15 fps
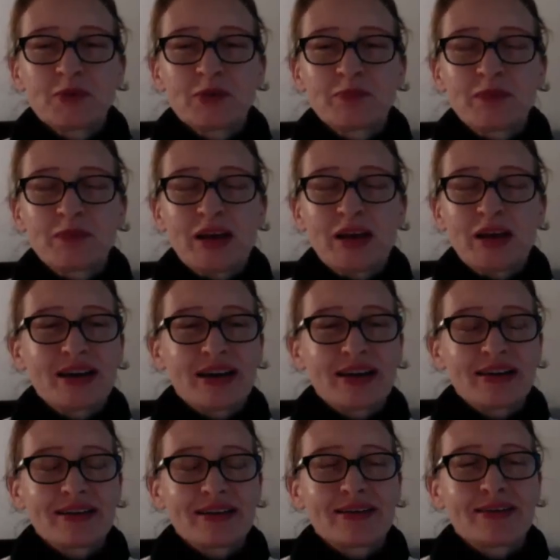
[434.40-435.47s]
maybe
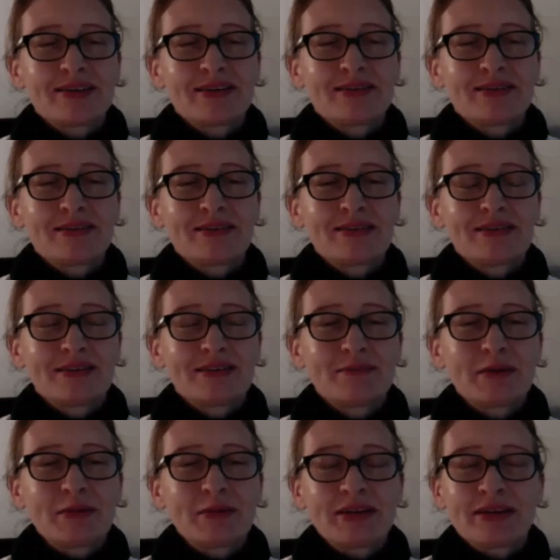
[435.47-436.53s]
not
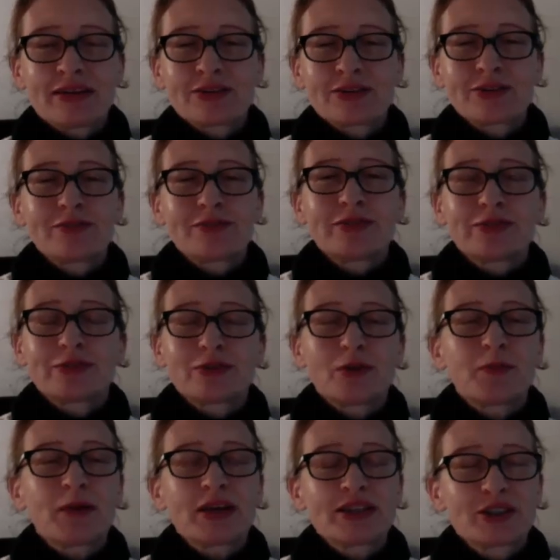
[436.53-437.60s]
serve you so
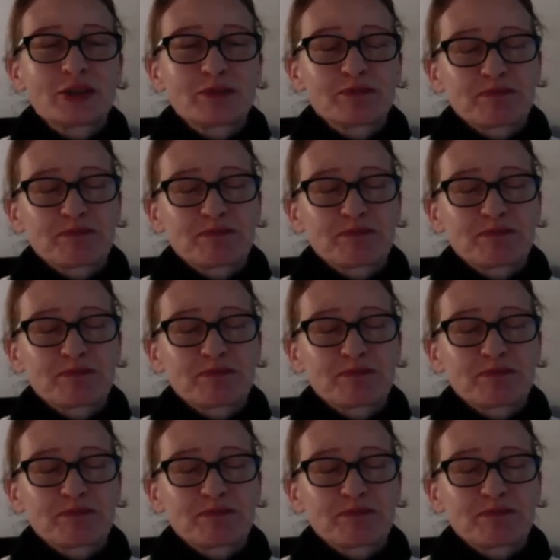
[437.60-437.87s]
much.